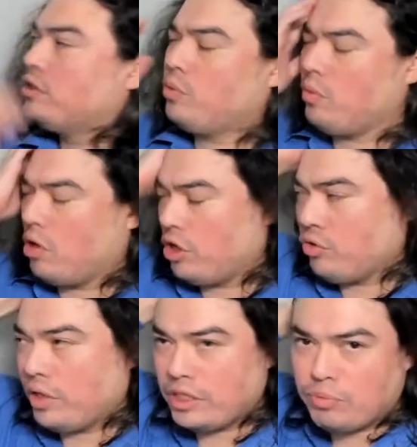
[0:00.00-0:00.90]
we want to do
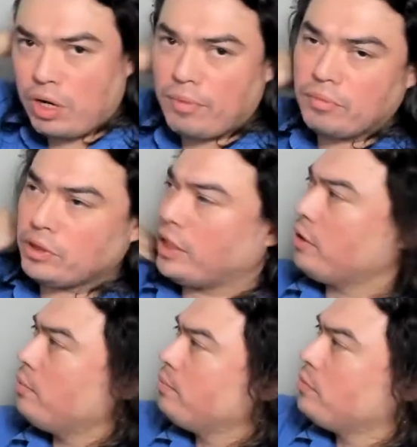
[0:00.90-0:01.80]
this problem together,
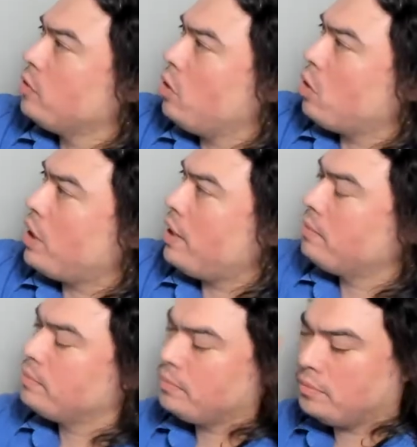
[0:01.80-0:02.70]
okay?
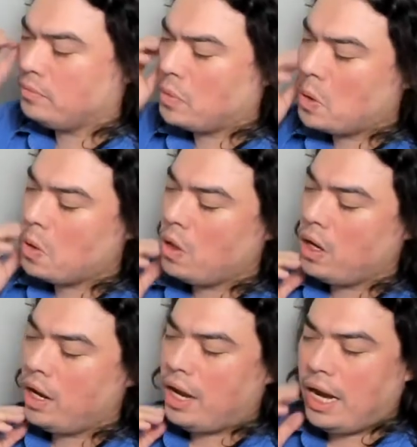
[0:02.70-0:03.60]

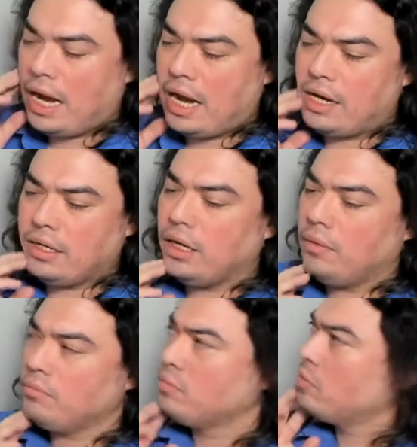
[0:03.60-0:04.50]
And
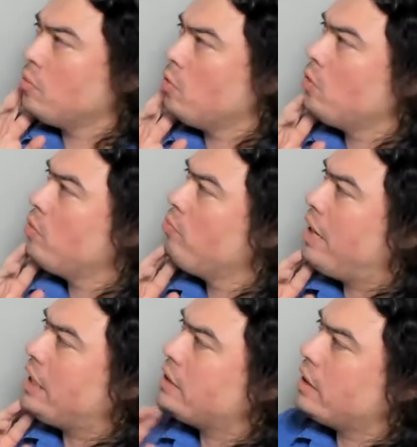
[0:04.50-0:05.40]

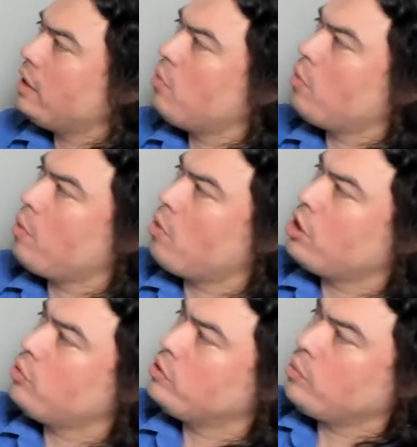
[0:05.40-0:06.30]
basically what we want to
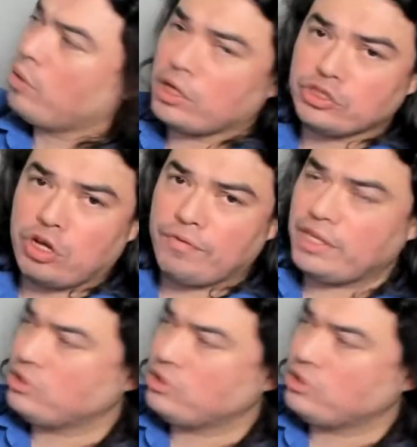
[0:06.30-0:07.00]
do is we want to solve this